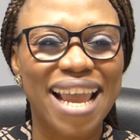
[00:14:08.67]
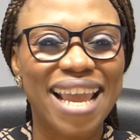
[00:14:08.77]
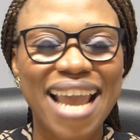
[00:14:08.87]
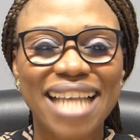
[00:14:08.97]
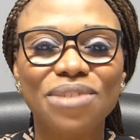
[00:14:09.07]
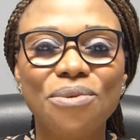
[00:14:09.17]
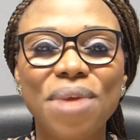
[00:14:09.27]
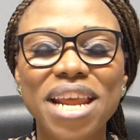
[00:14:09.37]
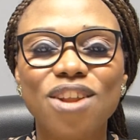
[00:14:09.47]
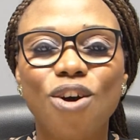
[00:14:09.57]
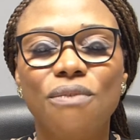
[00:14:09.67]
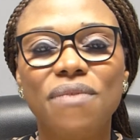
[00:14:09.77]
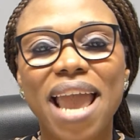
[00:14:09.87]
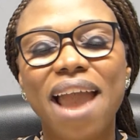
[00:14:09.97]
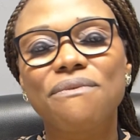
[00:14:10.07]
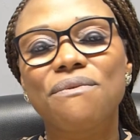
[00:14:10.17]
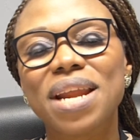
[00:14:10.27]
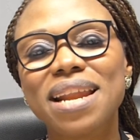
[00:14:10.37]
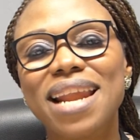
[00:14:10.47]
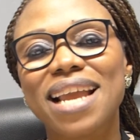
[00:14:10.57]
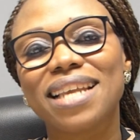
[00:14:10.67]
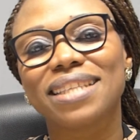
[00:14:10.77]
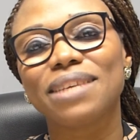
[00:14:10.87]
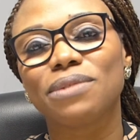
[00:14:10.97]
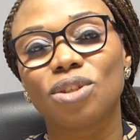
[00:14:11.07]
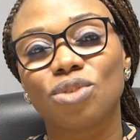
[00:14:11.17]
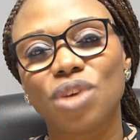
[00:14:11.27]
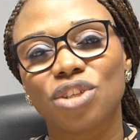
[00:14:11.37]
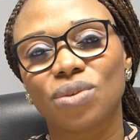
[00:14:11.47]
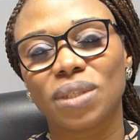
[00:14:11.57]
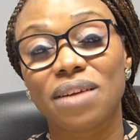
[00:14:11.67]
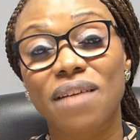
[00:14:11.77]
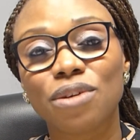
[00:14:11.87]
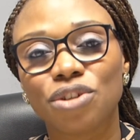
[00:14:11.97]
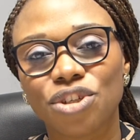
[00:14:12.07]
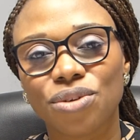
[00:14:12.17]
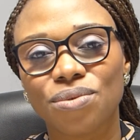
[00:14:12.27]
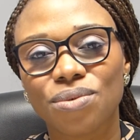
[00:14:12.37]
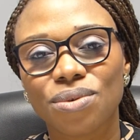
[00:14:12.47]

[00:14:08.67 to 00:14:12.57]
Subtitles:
Get rid of every negative situations around you.